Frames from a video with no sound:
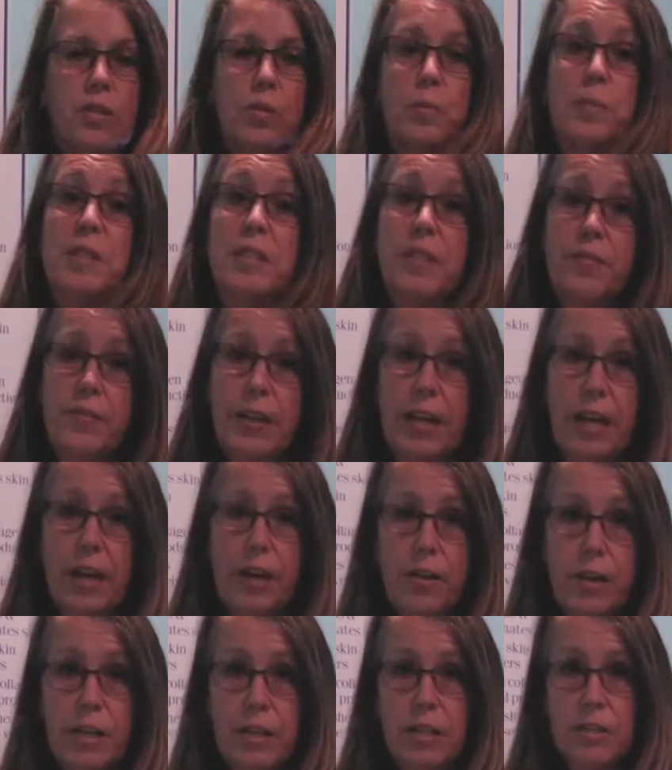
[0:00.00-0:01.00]
specific
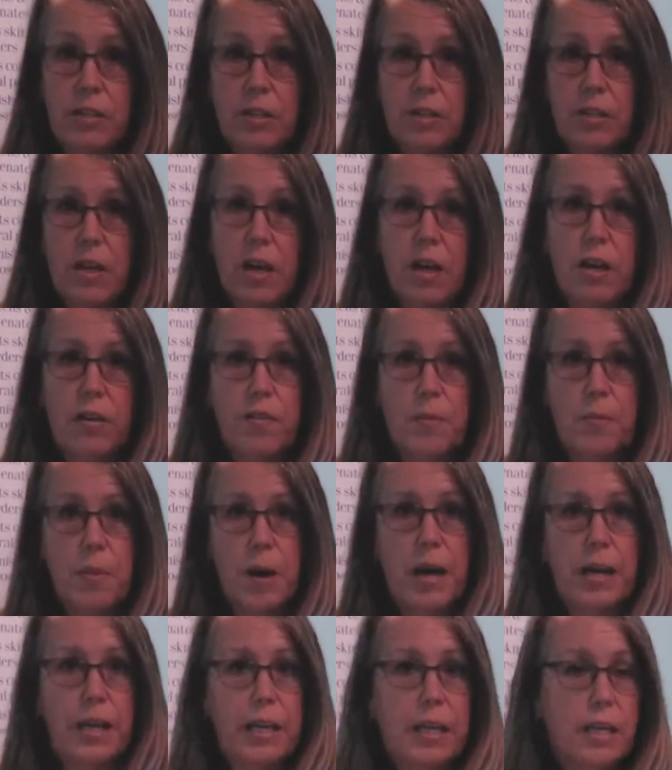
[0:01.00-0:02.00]
areas of the
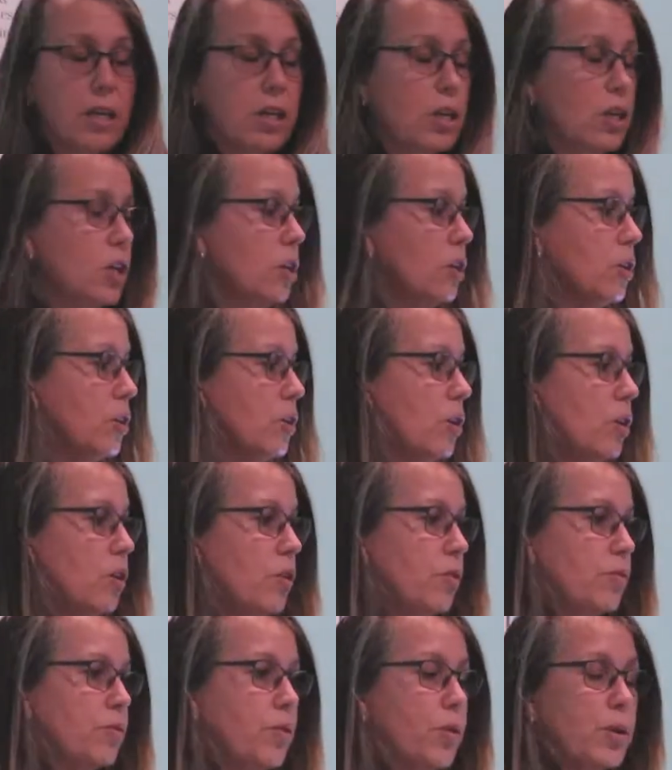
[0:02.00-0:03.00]
body.
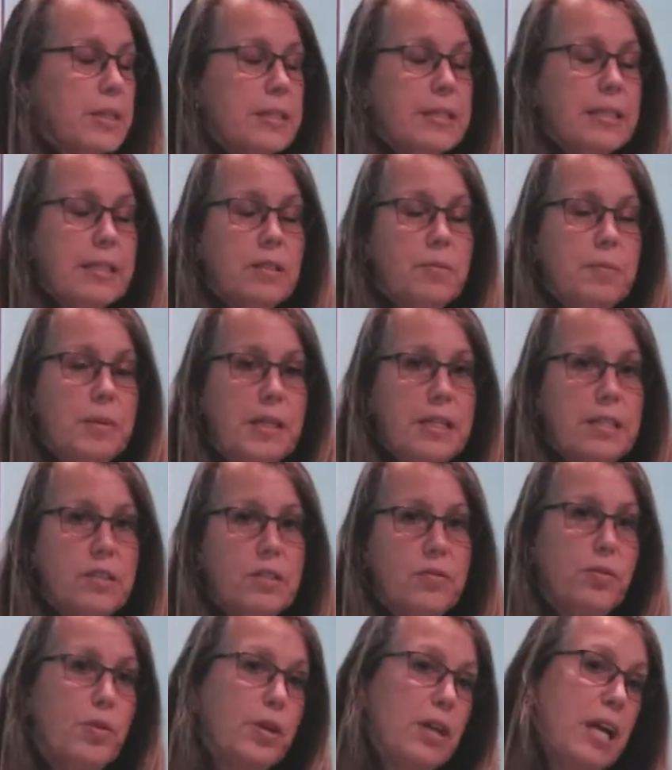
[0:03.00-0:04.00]
4 to 6 minutes,
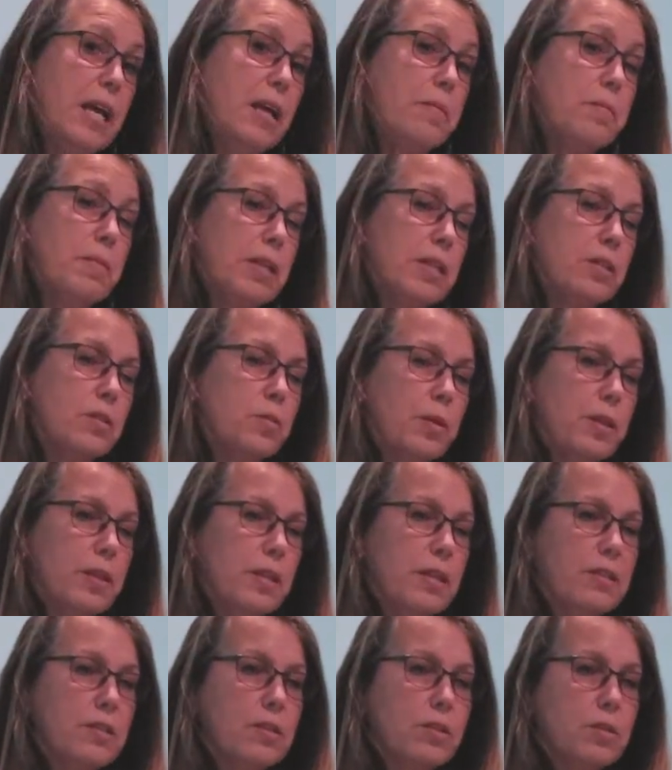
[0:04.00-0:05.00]
4 to 8 minutes with
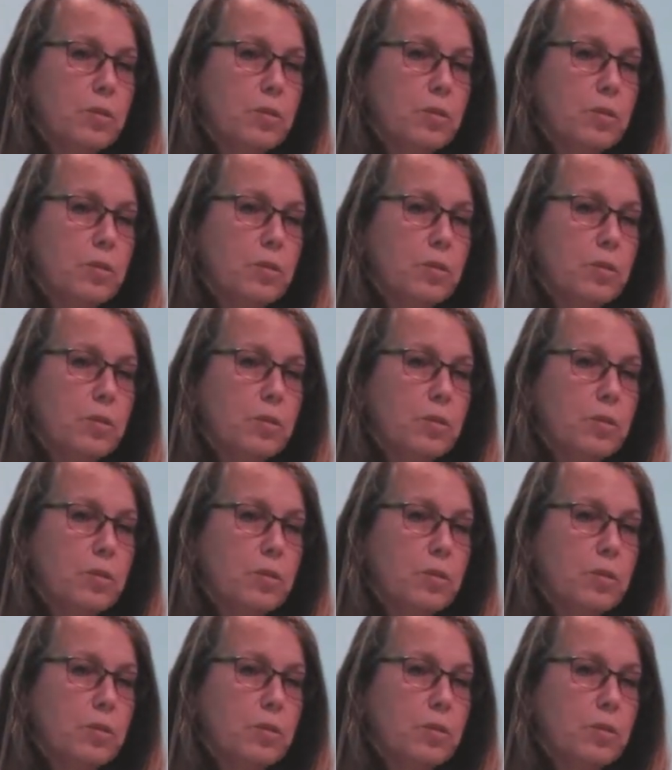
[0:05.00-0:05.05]
this is